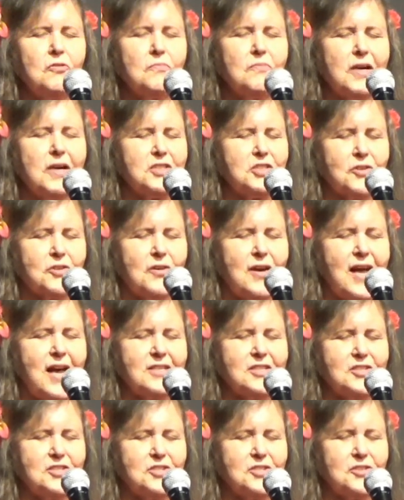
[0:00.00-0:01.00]
much
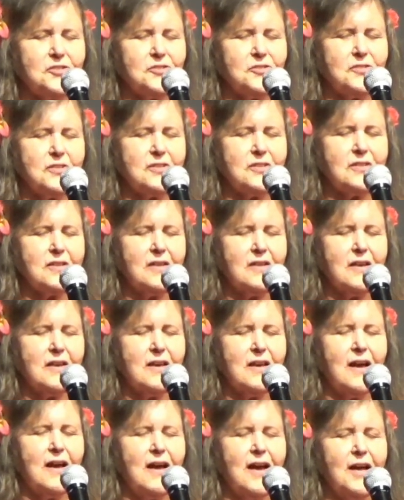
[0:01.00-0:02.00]
gratitude,
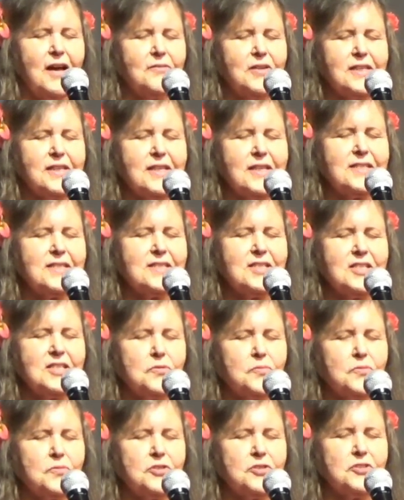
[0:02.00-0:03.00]
I release
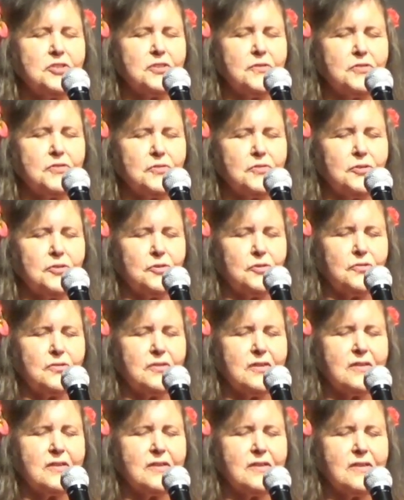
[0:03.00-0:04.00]
these words of truth
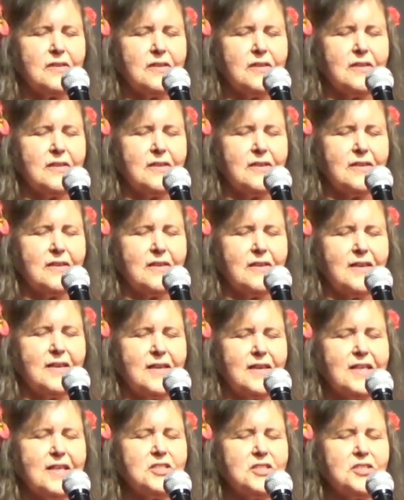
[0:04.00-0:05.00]

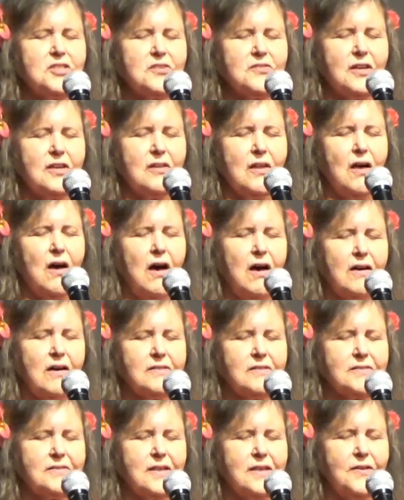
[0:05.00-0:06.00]
into the law
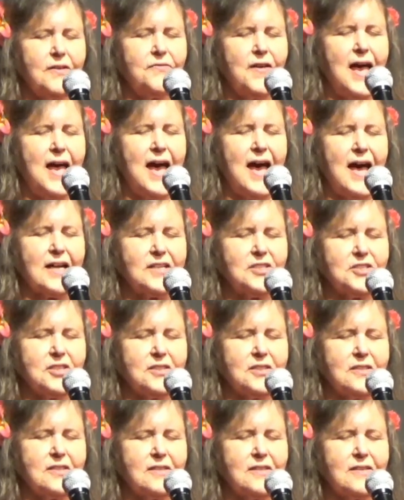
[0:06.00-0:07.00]
of action,
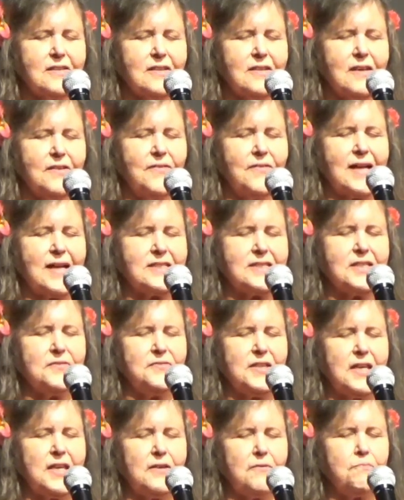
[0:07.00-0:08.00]
of
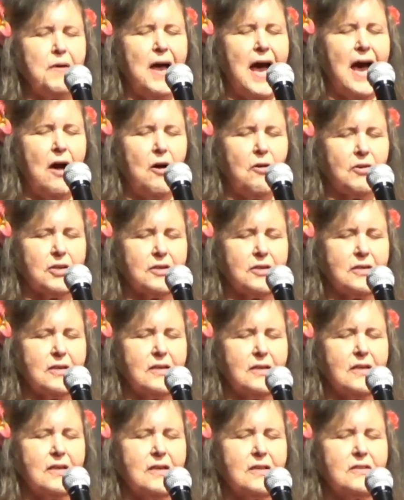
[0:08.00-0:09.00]
activity, of power,
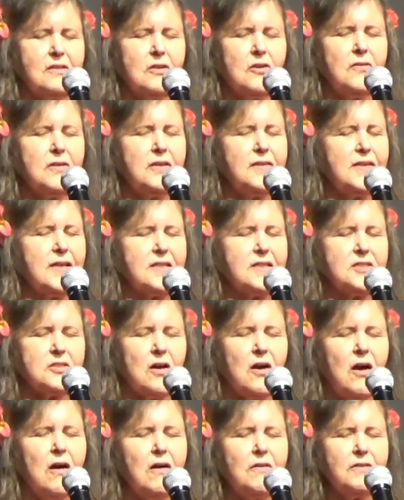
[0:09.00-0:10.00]
knowing that it's
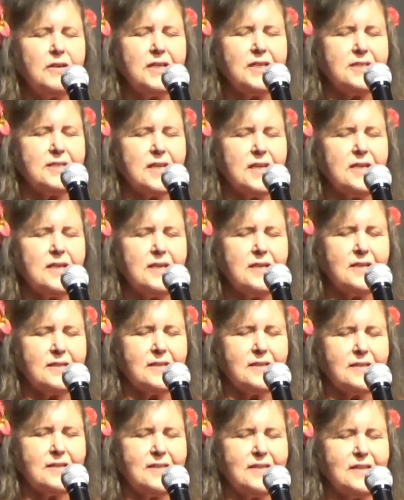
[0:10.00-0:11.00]
already done,
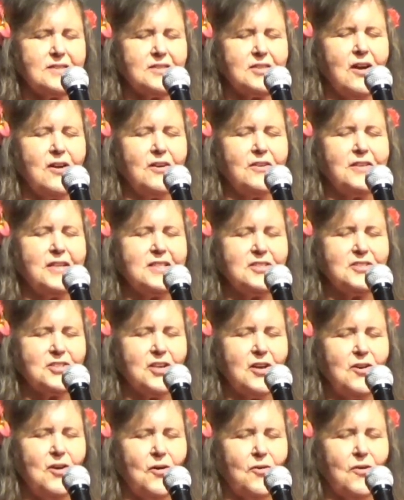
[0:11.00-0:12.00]
it's already
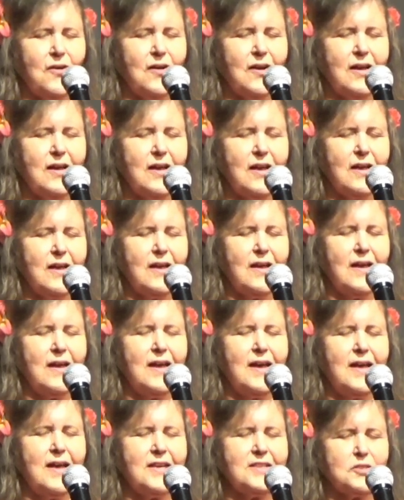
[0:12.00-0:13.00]
so,
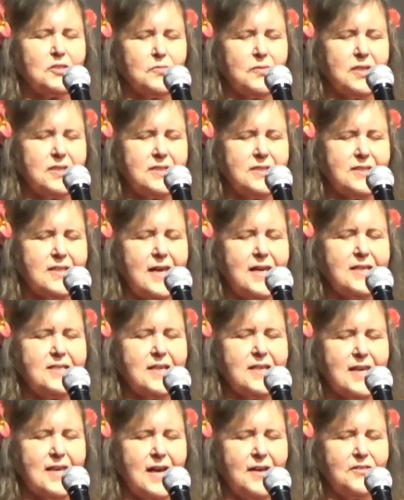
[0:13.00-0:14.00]
as we say
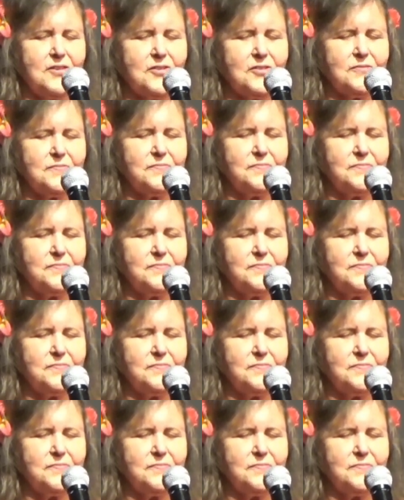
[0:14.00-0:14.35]
together,